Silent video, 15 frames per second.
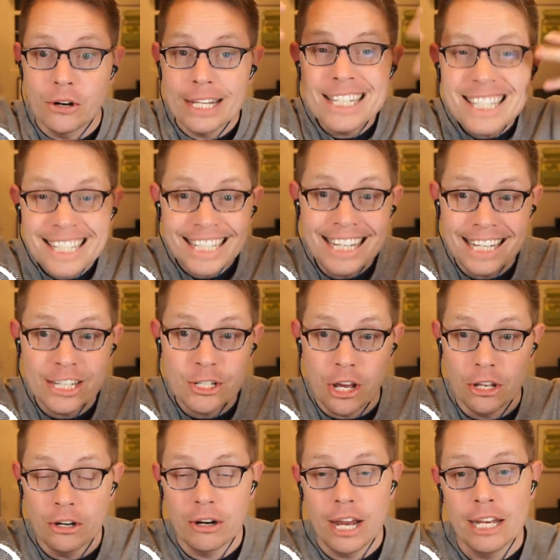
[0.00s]
see each
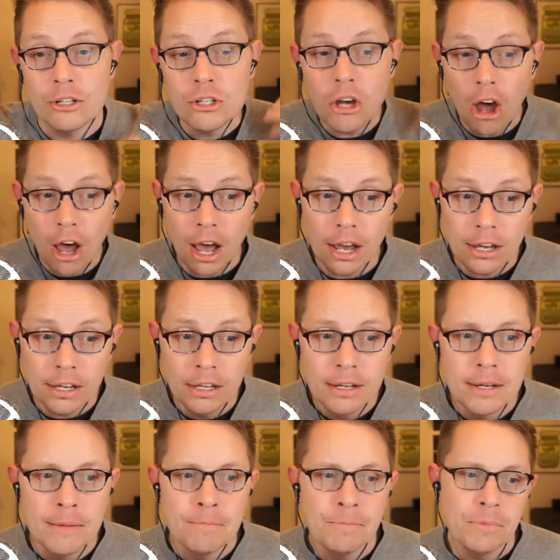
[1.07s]
other and talk.
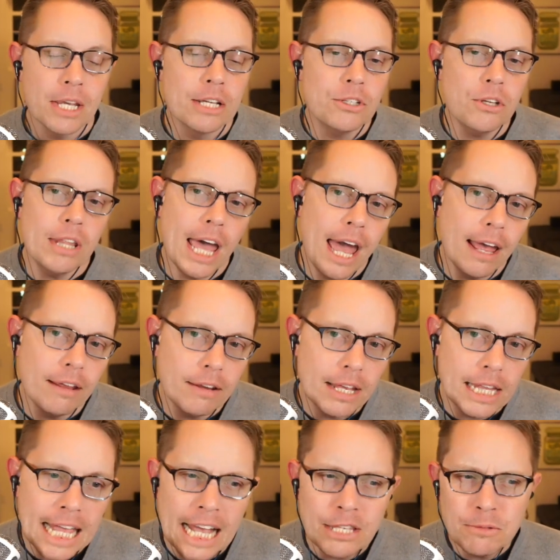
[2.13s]
And so
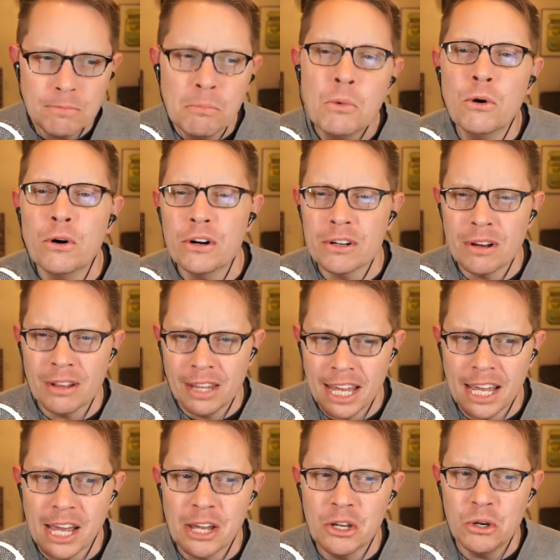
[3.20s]
that's more
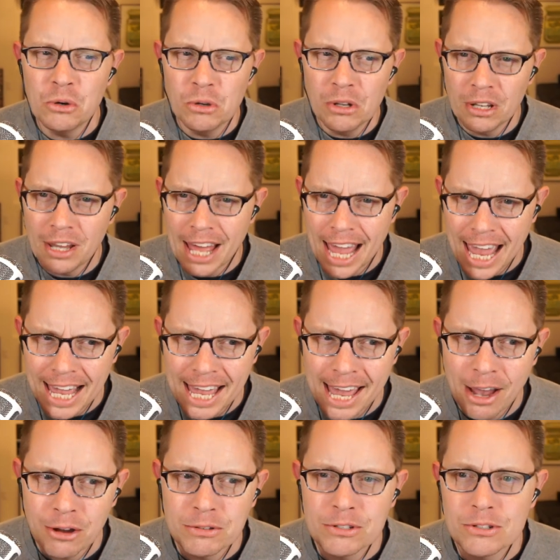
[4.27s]
like a Google
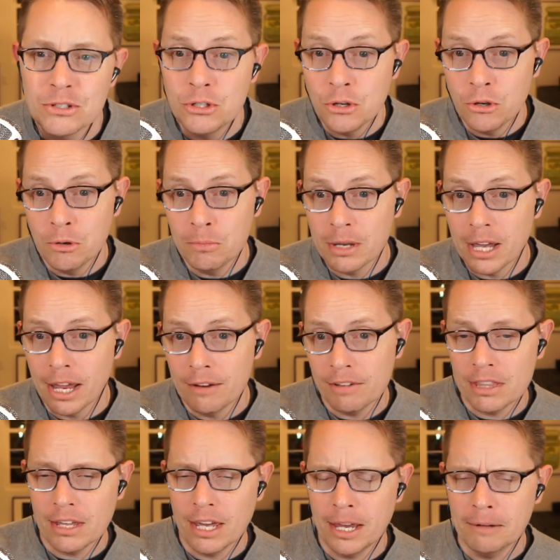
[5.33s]
Hangouts, Zoom kind of
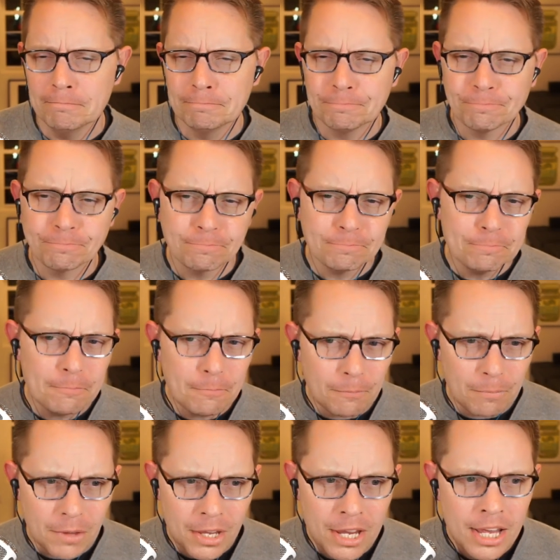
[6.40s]
a thing.
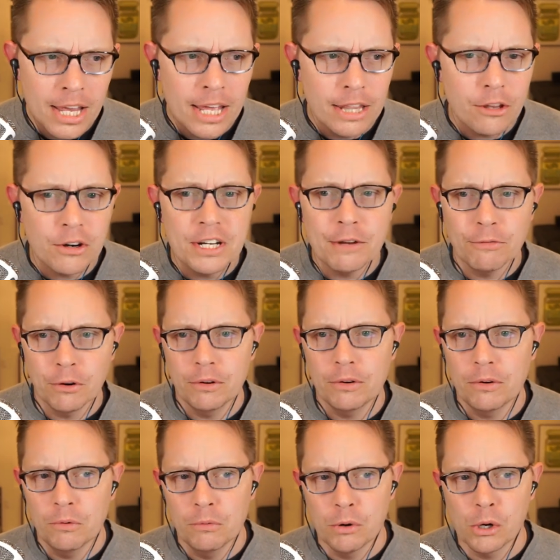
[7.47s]
There are different
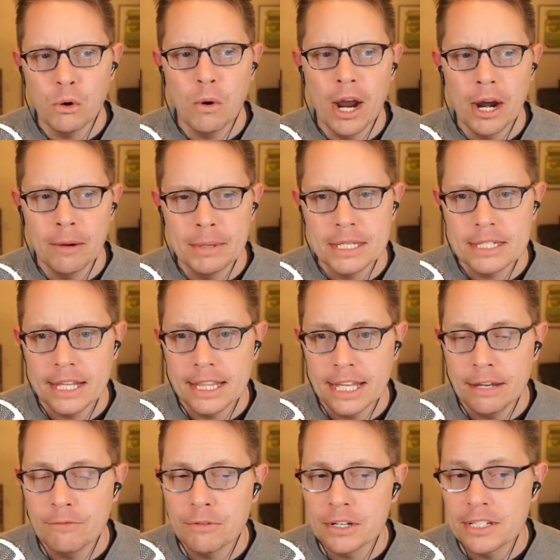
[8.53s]
requirements. I
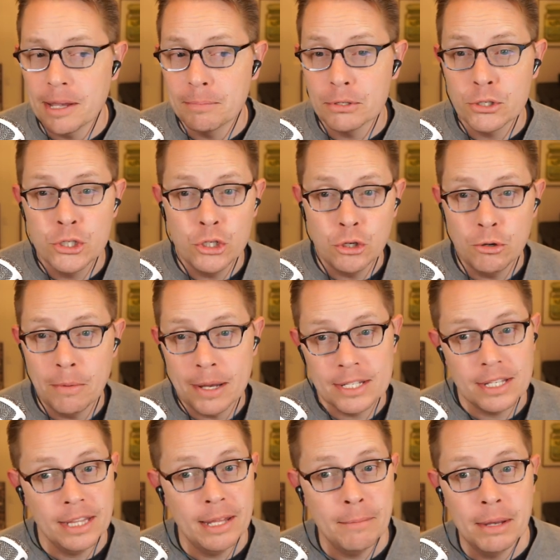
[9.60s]
think, for example, Zoom
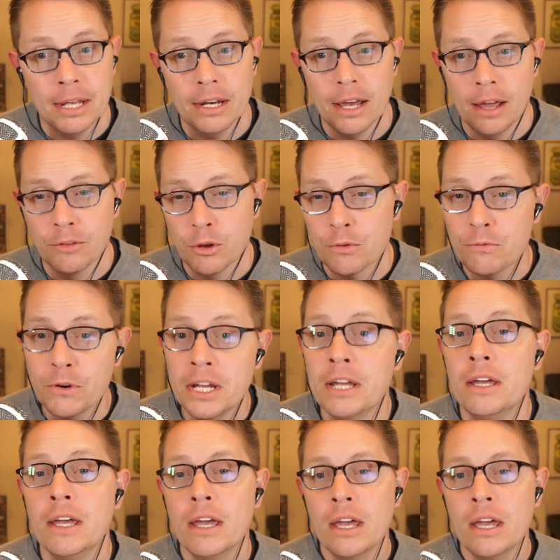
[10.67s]
has a limit on their free